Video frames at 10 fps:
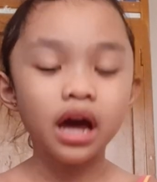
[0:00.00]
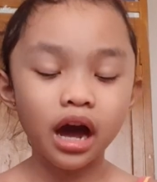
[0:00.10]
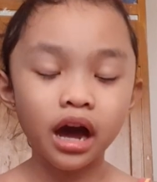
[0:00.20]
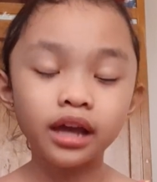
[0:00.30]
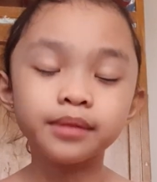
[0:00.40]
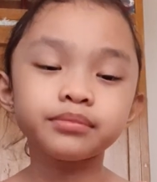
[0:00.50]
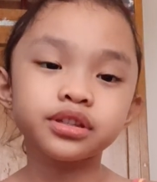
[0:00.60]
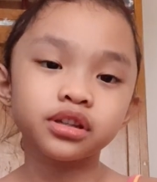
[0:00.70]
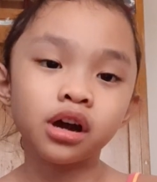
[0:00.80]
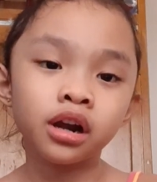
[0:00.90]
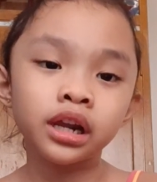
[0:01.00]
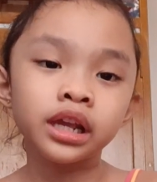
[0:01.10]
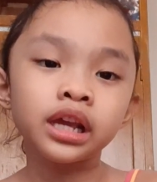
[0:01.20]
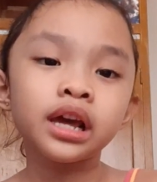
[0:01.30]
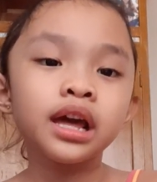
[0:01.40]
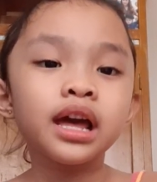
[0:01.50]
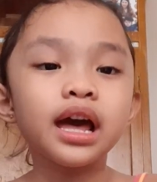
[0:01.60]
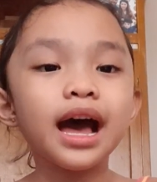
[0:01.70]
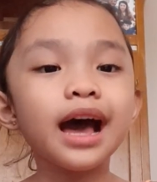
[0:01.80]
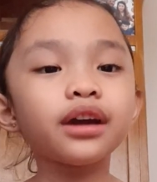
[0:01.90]
I am sorry.
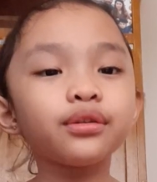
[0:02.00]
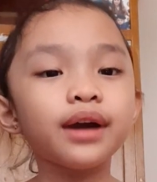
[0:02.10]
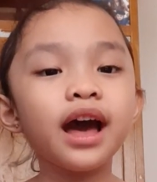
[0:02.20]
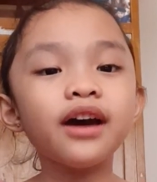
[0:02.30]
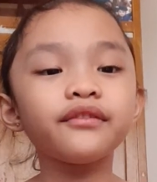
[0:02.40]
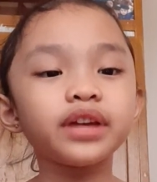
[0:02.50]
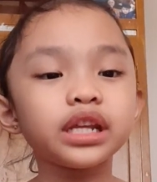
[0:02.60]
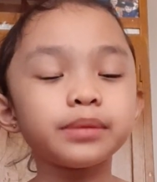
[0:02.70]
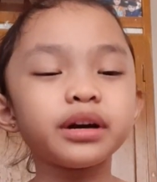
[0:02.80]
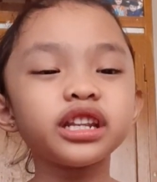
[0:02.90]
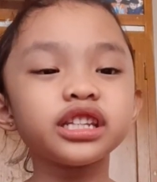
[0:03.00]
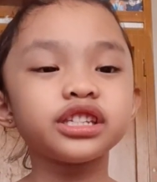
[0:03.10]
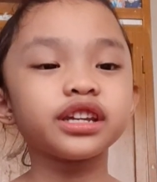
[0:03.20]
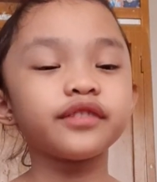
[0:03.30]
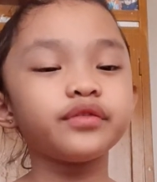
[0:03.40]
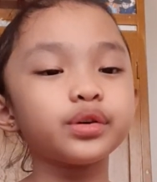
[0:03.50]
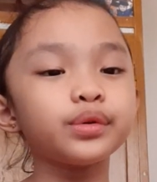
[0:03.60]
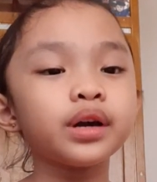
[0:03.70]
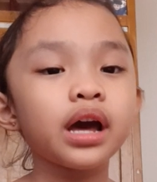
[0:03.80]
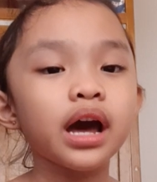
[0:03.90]
I don't have any money to give
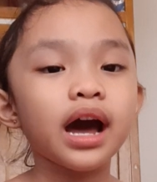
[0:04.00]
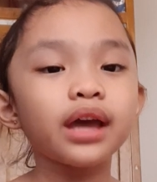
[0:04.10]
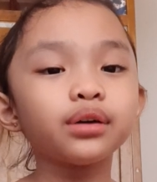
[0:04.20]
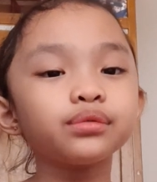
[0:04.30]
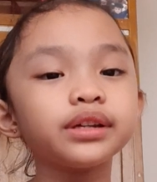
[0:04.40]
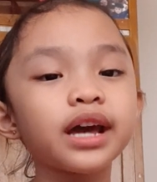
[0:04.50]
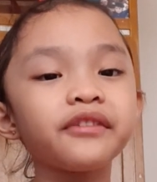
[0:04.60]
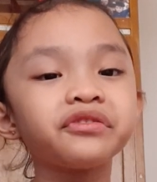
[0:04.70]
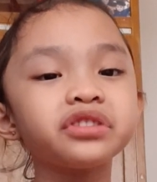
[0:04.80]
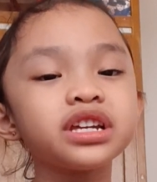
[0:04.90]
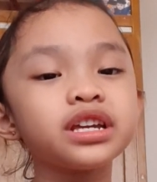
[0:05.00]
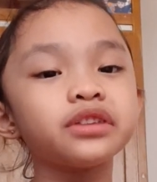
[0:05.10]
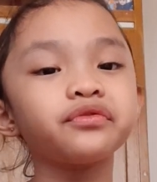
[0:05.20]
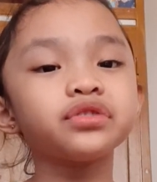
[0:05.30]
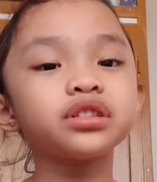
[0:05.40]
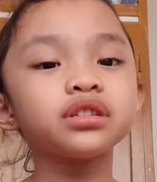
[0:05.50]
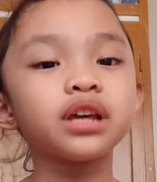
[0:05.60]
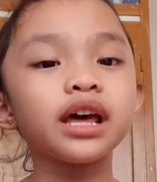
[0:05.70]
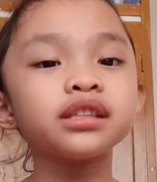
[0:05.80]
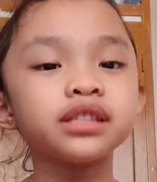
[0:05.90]
you. I only have leaves
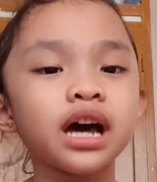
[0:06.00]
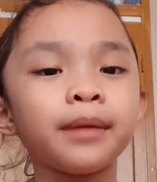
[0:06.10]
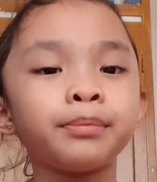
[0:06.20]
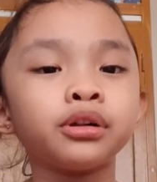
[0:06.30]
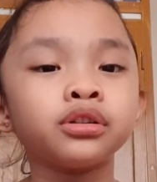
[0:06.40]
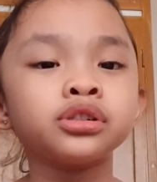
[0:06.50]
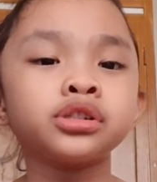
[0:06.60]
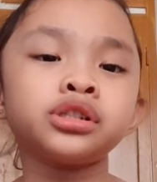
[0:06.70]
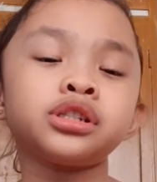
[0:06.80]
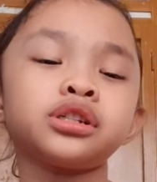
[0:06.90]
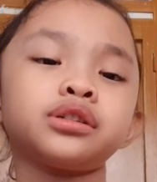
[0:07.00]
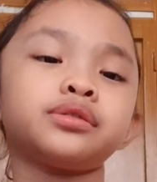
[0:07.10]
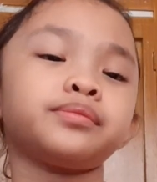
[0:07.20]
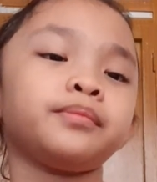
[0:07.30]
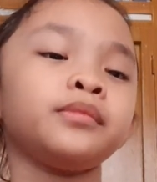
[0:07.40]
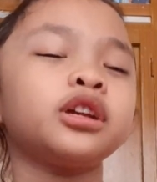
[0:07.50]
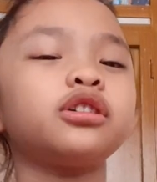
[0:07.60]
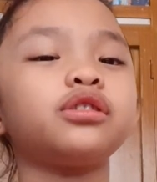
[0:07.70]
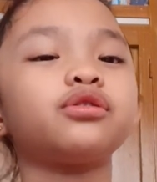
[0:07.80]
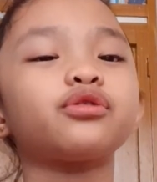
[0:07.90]
and apples.
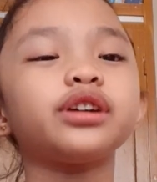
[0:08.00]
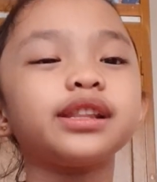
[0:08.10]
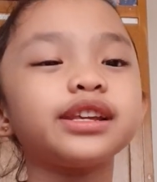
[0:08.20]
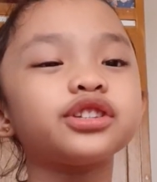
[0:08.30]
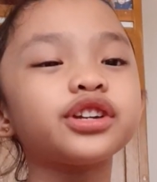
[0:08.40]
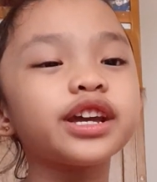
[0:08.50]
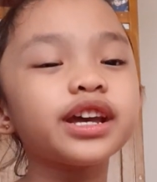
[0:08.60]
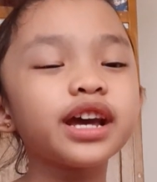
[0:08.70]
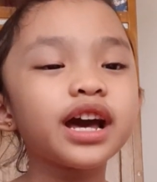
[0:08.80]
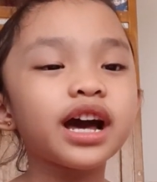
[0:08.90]
Really, tree?